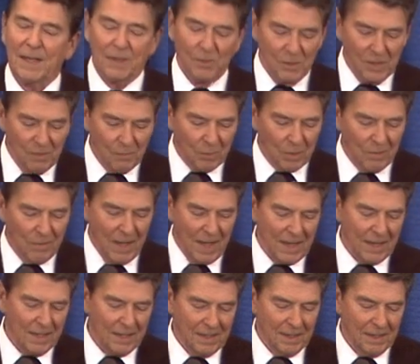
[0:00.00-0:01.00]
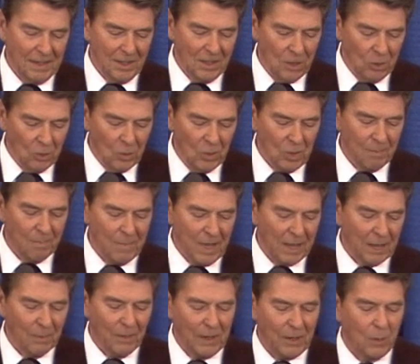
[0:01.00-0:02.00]
We've provided new and
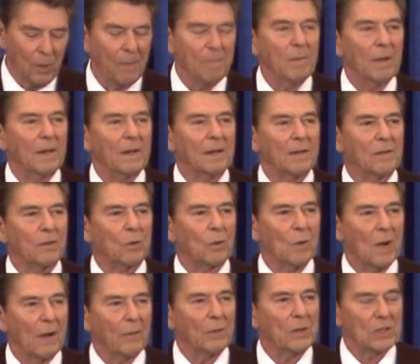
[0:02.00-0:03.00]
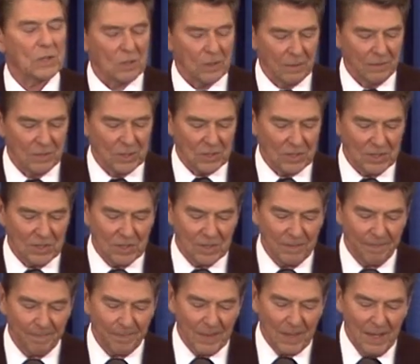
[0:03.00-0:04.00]
better equipment throughout the services,
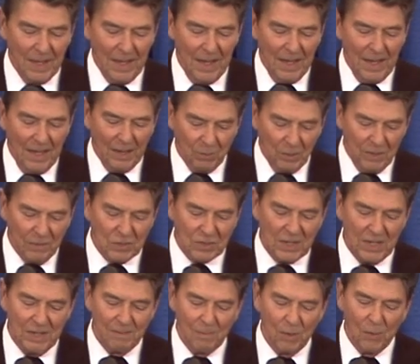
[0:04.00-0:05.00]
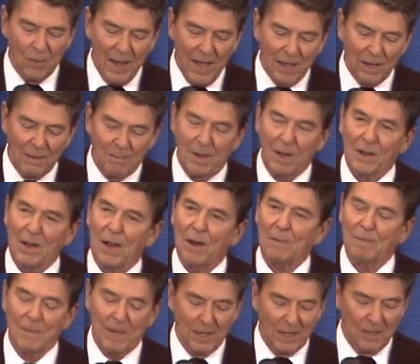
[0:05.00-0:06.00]
and we've seen morale among
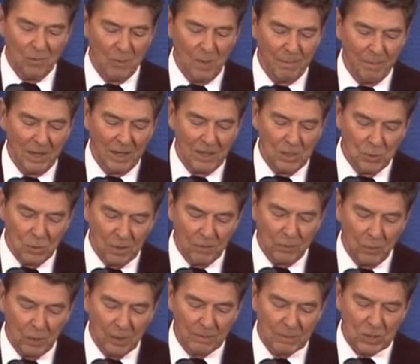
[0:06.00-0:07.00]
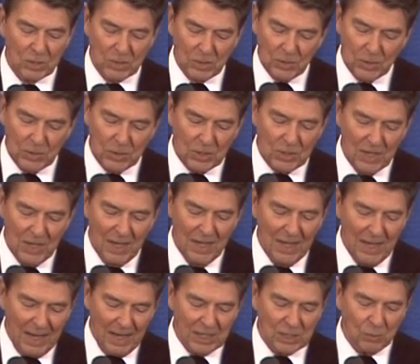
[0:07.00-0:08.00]
our men and women in uniform surge
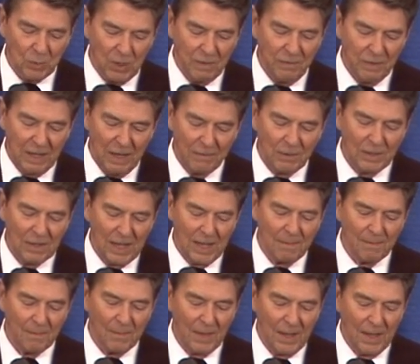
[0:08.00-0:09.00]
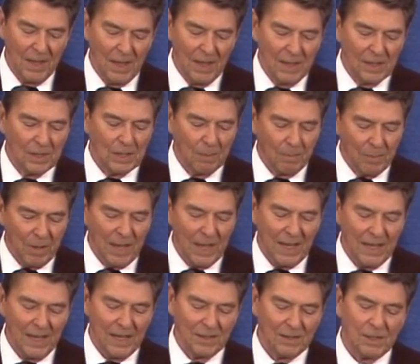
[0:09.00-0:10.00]
as we've given them the
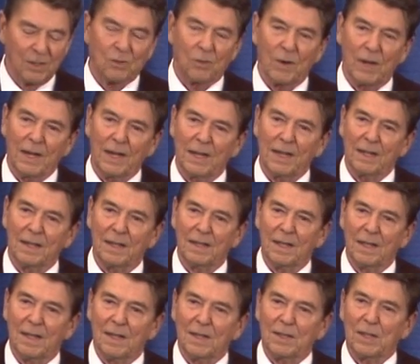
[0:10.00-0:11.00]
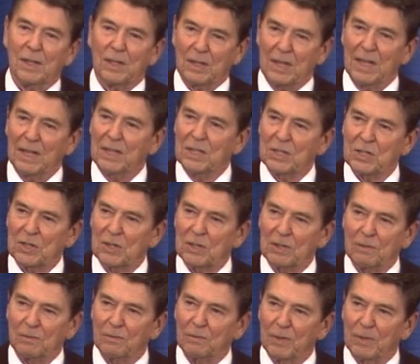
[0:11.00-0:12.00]
pay and the training that they
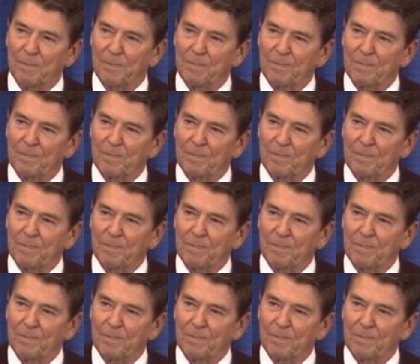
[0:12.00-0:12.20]
deserve.